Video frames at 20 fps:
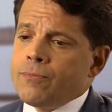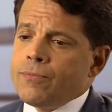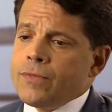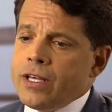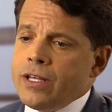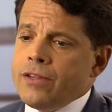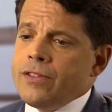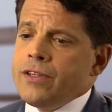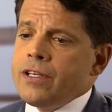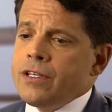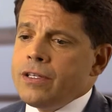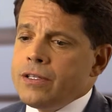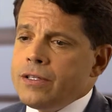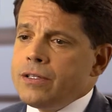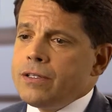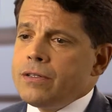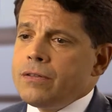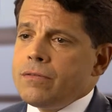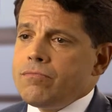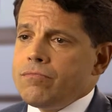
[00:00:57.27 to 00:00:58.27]
In the
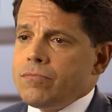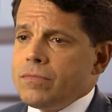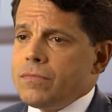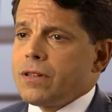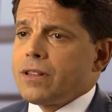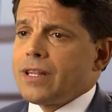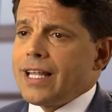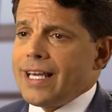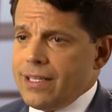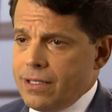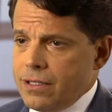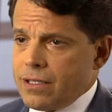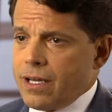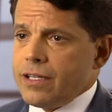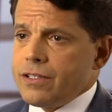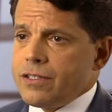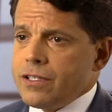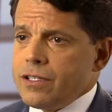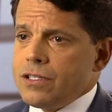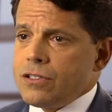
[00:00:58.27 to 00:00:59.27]
late
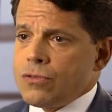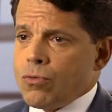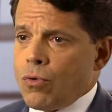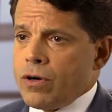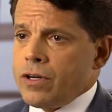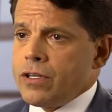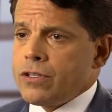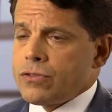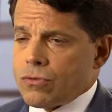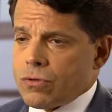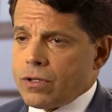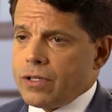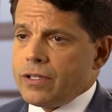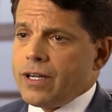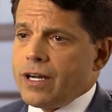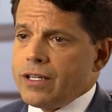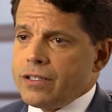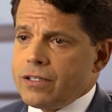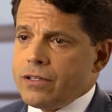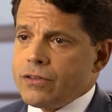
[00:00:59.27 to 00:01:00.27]
1920s, early
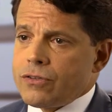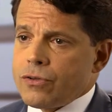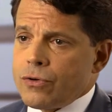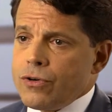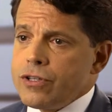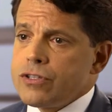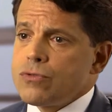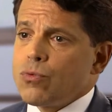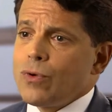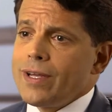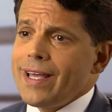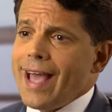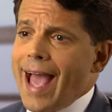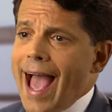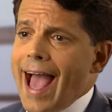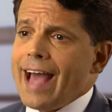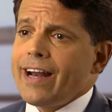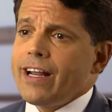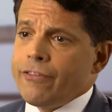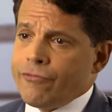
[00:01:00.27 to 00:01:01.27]
1930s, we
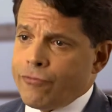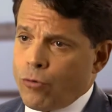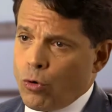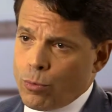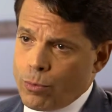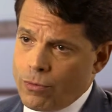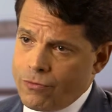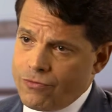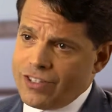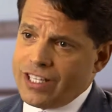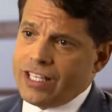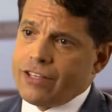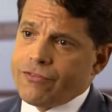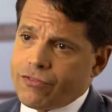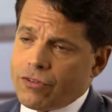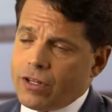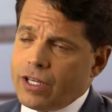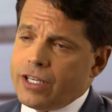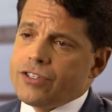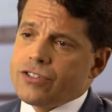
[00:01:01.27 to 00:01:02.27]
had a form of
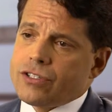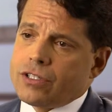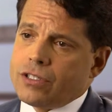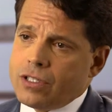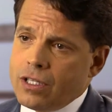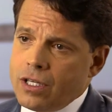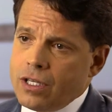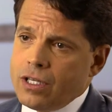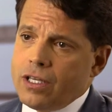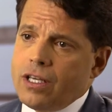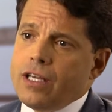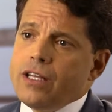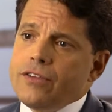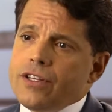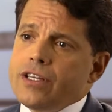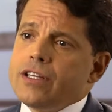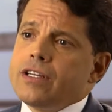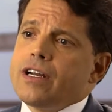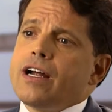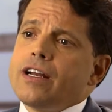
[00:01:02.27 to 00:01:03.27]
deflation in
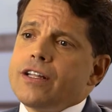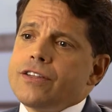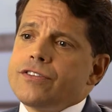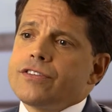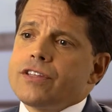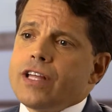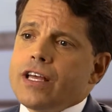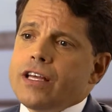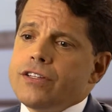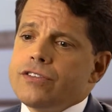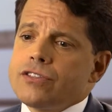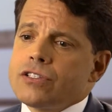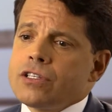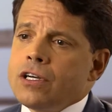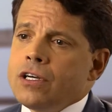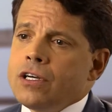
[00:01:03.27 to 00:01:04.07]
the United States,